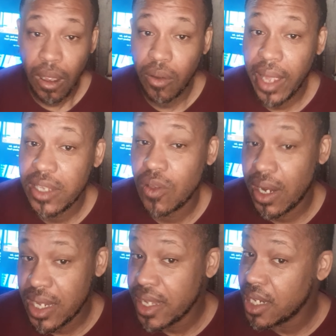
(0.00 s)
Okay, so I
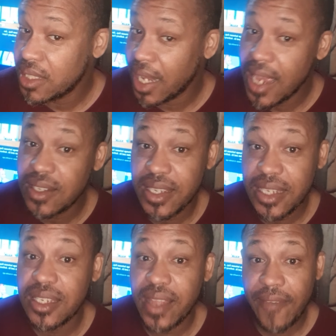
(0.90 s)
didn't get a chance to get
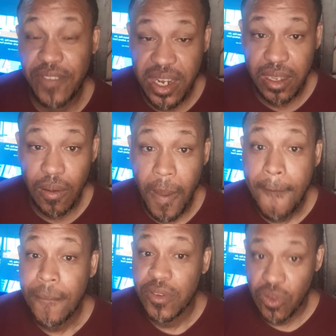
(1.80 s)
to that video.
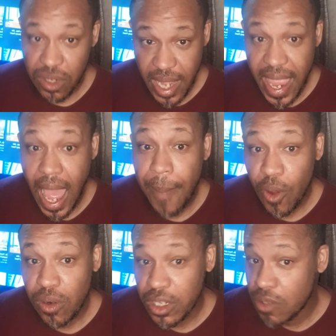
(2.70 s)
So today I'm
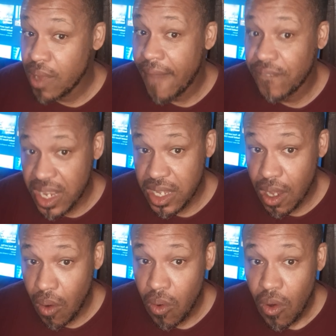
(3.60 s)
going to do that
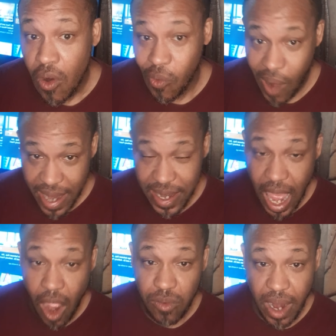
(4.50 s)
video right
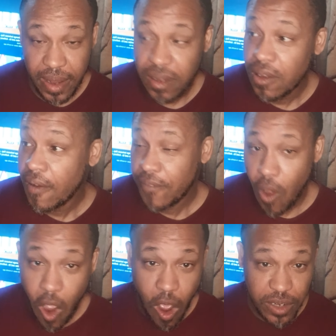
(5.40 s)
now, right? For
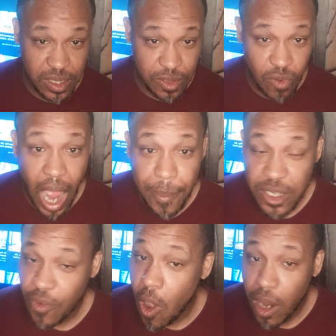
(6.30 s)
all the subscribers,
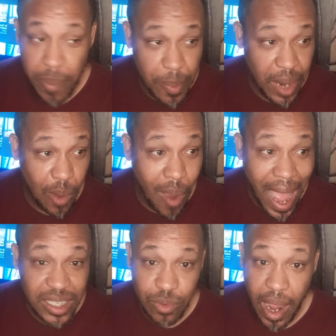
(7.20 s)
for all the people that
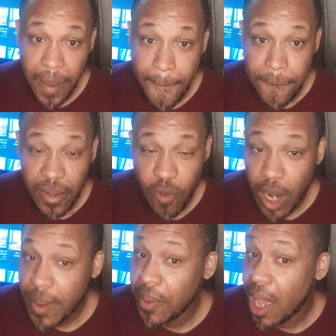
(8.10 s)
watch, right? For all the
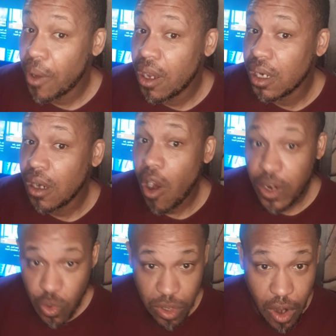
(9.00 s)
people that uh, are
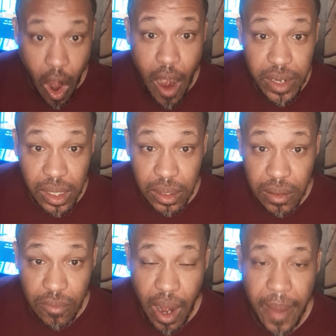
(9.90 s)
new to gardening,
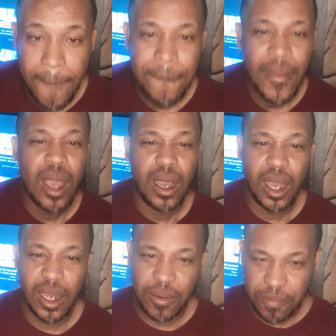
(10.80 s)
right?
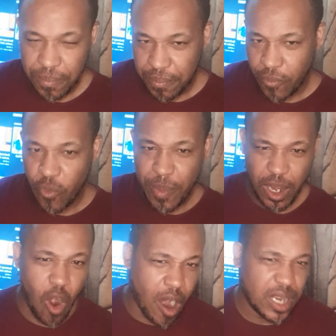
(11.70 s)
Uh, we've been
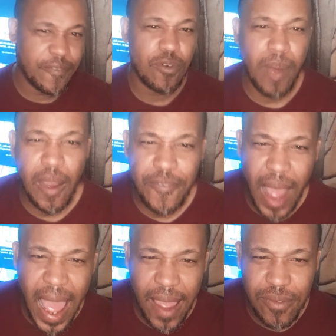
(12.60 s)
gardening for about
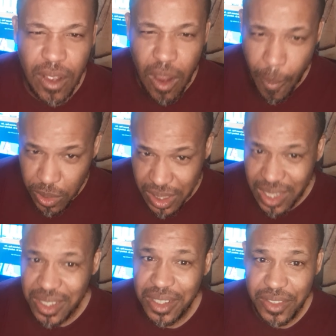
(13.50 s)
five, almost
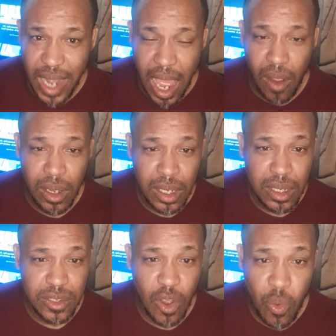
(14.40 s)
six years now.
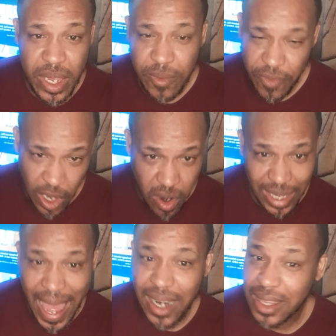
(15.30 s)
So we've learned a
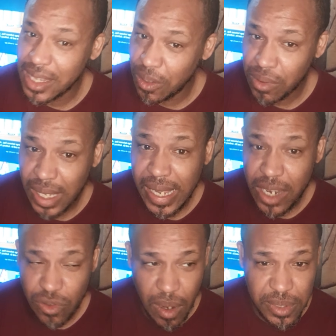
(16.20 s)
lot of little
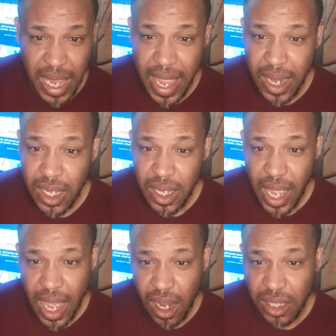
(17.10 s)
things, you know what I'm saying?
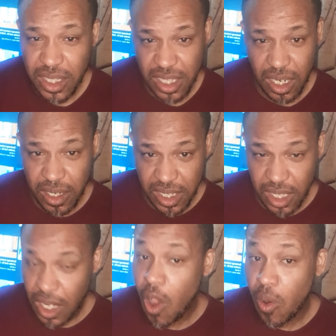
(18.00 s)
Uh, just just
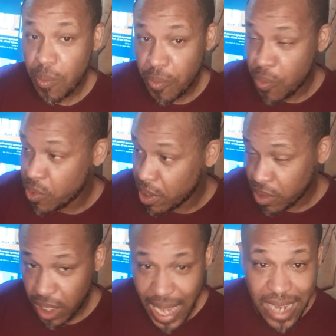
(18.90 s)
alone, the,
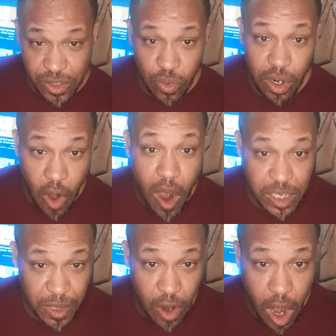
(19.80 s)
the conscious growing garden has
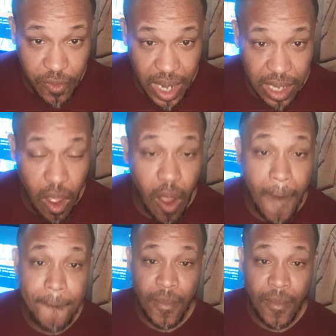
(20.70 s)
been gardening for that long.